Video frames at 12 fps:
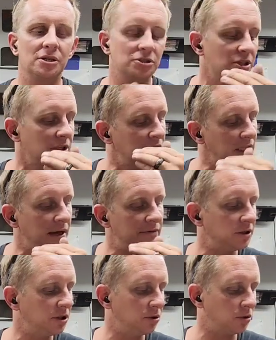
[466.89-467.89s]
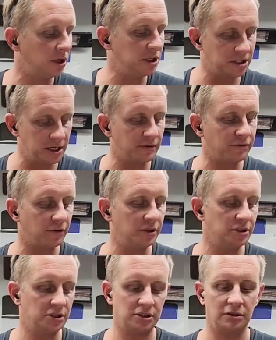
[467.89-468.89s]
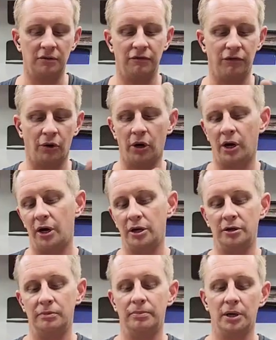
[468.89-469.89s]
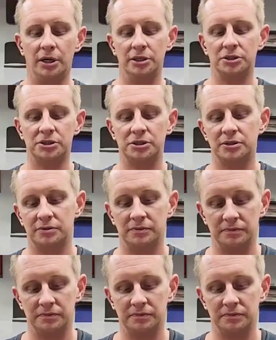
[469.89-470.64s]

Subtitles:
There's an 11 degree difference for $100.